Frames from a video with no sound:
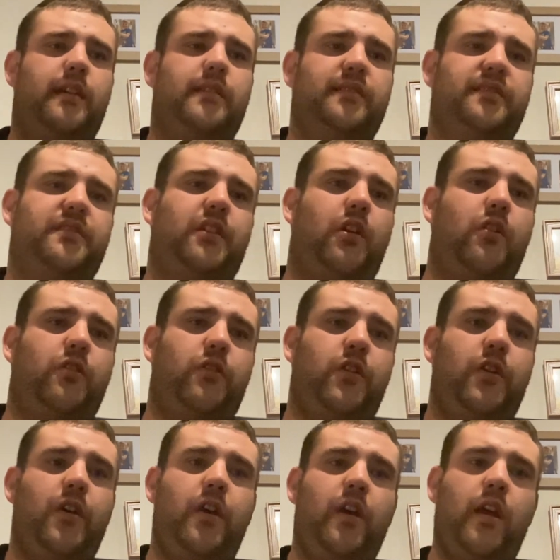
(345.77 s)
So,
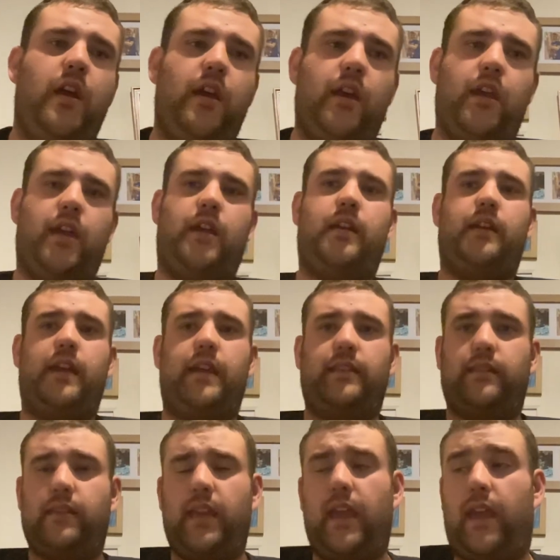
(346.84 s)
it,
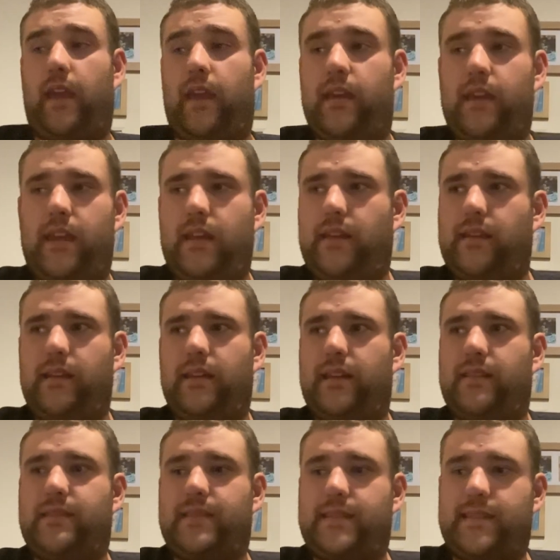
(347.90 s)
yeah, it,
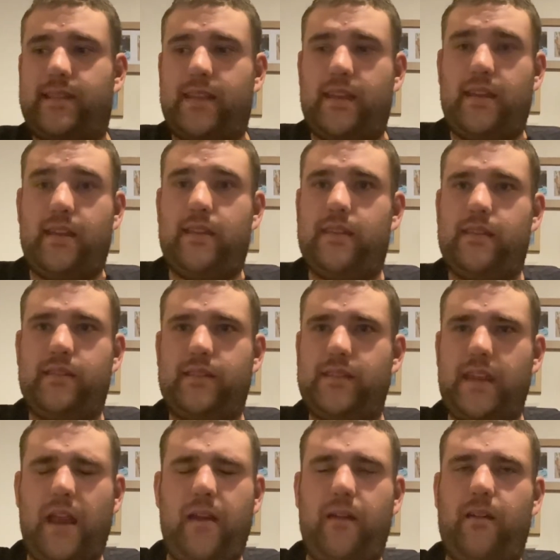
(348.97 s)
it's, it's
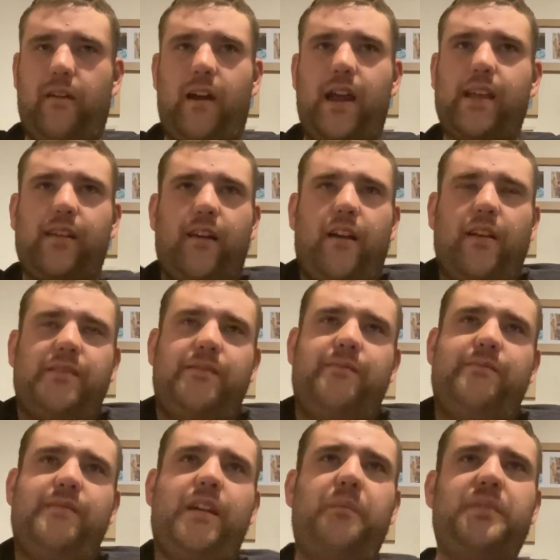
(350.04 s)
I I
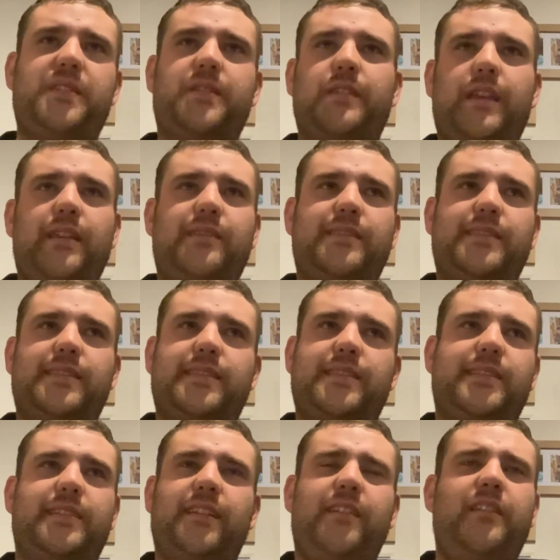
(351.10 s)
I'm
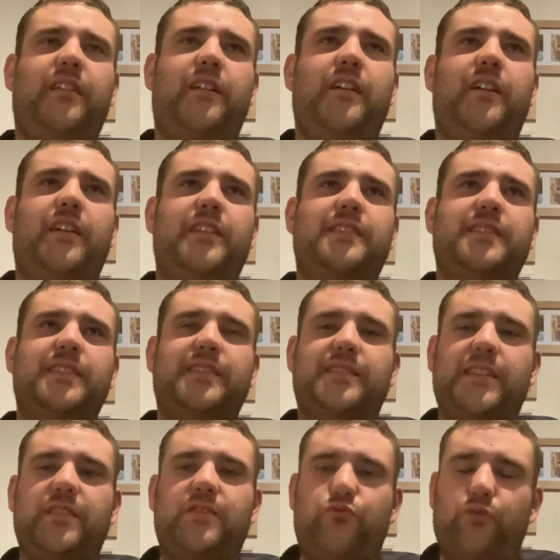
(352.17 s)
it's I don't know. It's just
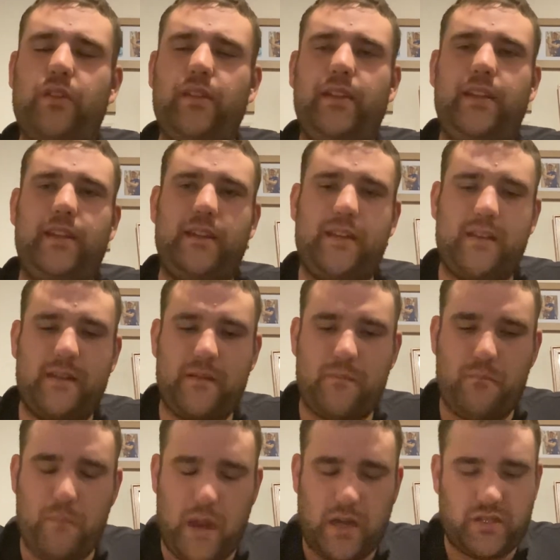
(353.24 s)
it's really
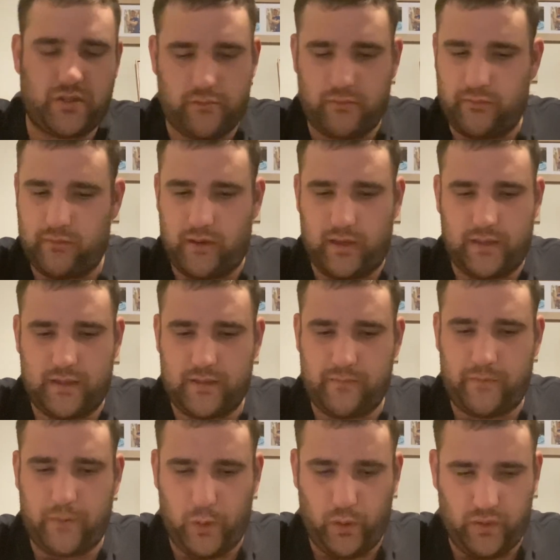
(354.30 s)
magical, like
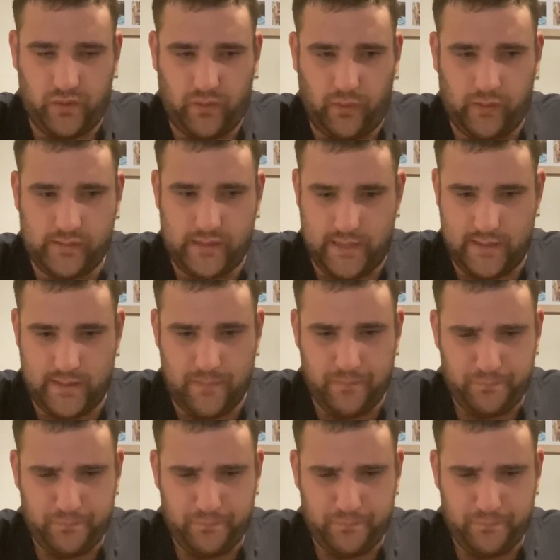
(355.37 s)
Furious Fox says.